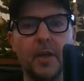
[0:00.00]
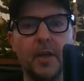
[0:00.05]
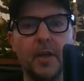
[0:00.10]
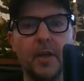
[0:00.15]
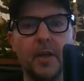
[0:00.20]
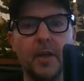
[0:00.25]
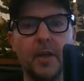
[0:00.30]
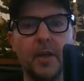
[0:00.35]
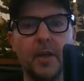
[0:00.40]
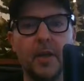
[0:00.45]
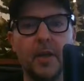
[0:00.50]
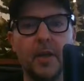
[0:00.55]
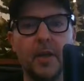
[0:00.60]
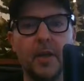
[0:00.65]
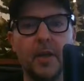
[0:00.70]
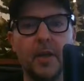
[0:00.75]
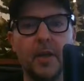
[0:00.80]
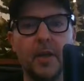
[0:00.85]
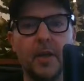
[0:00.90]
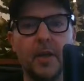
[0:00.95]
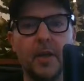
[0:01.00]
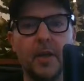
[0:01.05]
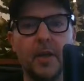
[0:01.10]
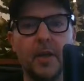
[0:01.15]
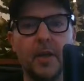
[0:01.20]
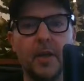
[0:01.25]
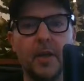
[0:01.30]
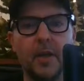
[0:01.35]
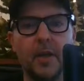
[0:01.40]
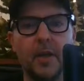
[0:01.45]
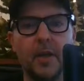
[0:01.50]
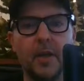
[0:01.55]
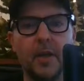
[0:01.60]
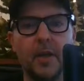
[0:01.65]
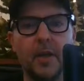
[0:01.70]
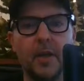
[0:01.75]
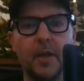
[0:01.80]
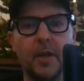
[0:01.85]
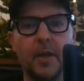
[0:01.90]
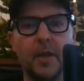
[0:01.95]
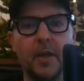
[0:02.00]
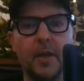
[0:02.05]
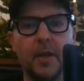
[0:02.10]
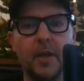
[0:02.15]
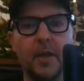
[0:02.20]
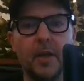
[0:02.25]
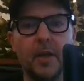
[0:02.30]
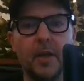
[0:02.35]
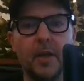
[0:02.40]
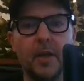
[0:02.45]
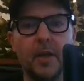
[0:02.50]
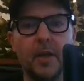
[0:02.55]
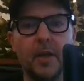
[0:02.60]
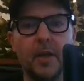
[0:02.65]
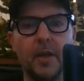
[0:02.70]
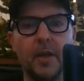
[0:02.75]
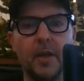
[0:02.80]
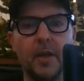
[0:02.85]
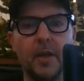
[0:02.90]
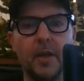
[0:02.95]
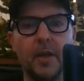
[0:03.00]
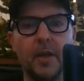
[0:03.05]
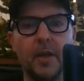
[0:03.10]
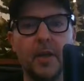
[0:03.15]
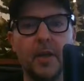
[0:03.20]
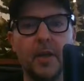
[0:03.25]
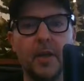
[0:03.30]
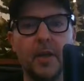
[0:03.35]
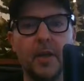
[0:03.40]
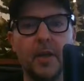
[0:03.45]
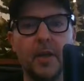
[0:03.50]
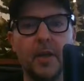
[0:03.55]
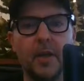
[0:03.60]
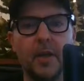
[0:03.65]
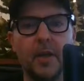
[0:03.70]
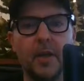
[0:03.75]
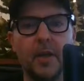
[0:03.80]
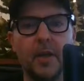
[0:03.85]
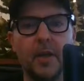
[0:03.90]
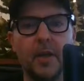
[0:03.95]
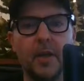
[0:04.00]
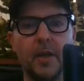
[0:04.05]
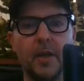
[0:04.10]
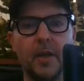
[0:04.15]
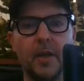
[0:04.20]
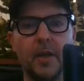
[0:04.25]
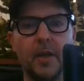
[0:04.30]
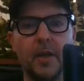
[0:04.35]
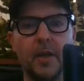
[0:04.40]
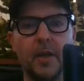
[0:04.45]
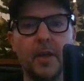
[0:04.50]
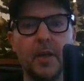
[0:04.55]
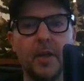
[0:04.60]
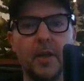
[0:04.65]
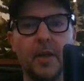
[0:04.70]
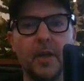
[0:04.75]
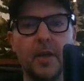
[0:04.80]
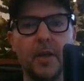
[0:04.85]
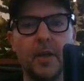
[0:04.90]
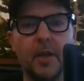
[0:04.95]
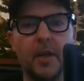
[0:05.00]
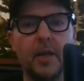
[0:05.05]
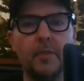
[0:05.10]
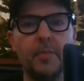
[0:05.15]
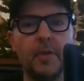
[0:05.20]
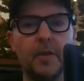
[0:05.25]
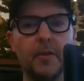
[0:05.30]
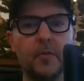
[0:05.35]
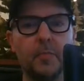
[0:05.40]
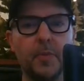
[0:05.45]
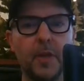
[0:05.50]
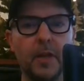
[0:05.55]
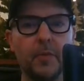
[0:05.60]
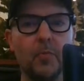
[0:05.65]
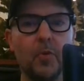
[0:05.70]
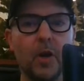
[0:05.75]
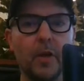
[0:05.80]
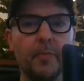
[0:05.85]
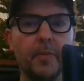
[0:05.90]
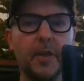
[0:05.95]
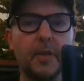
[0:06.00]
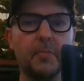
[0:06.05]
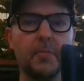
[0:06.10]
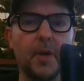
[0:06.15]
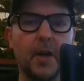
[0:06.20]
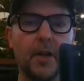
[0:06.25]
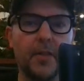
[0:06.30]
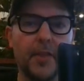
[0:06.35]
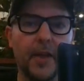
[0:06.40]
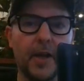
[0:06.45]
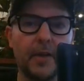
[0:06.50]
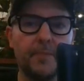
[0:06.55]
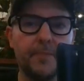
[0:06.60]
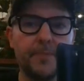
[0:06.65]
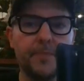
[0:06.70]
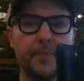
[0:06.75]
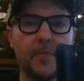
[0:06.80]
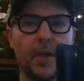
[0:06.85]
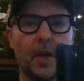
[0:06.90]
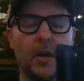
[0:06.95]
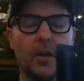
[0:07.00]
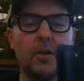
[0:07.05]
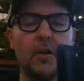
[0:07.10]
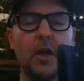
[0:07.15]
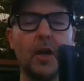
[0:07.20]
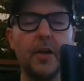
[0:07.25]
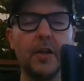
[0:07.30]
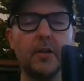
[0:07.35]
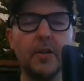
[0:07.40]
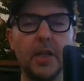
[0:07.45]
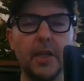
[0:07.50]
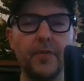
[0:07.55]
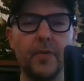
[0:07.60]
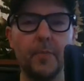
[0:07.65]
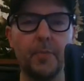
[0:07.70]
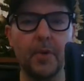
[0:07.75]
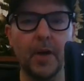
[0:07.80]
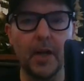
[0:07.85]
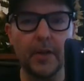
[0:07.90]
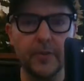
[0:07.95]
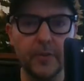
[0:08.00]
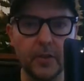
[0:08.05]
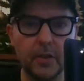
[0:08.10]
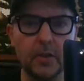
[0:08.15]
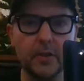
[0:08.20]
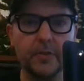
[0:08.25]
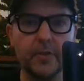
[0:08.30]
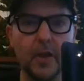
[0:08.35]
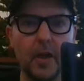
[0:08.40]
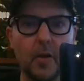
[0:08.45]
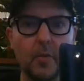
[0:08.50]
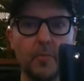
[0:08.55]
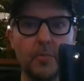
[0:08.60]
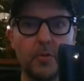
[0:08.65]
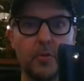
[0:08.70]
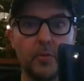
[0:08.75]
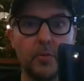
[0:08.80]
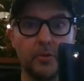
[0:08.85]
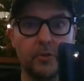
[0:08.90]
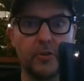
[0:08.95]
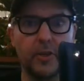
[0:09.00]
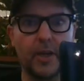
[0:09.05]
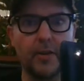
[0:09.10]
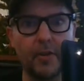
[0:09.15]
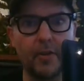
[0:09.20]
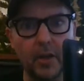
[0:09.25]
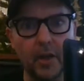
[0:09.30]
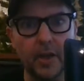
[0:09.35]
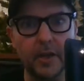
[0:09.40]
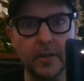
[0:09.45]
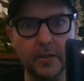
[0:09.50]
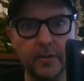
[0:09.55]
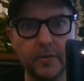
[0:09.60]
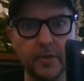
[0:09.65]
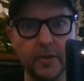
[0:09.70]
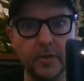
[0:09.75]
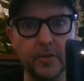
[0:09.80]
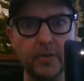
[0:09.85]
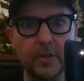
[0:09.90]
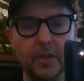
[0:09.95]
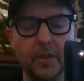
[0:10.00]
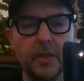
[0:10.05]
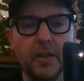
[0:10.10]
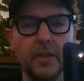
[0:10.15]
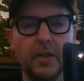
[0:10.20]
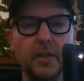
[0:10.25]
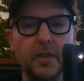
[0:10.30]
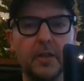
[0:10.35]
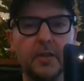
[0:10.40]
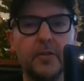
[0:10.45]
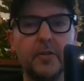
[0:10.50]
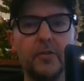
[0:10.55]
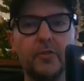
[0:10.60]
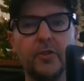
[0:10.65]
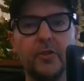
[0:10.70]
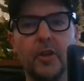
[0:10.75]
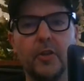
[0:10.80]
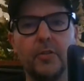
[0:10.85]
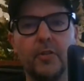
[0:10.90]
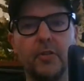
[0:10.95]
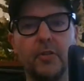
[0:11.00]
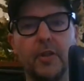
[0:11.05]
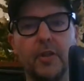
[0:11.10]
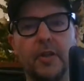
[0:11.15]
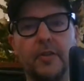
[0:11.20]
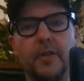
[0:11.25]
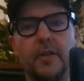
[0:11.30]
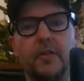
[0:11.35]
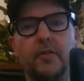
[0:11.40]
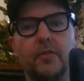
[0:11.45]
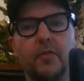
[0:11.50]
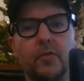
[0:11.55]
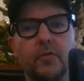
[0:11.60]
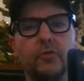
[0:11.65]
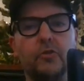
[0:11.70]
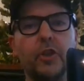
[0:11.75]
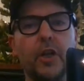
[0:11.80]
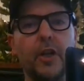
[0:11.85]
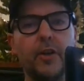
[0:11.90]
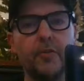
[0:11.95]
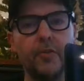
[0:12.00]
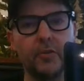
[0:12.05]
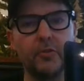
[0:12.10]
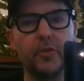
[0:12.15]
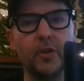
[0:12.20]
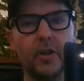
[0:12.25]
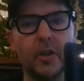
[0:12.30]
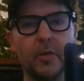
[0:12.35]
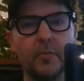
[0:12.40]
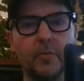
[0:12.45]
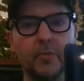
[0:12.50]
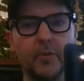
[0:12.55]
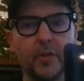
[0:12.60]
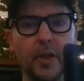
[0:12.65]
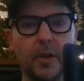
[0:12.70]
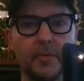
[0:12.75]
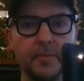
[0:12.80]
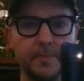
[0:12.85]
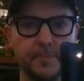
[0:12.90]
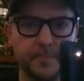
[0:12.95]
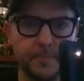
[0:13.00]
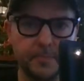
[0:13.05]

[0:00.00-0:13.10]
ocean in crypto because 30 cents is a psychological sell point. Um, and let me explain what I mean by that. And I'll, and I'll give a practical example, which is how I like to, to show things in a sort of general term. So,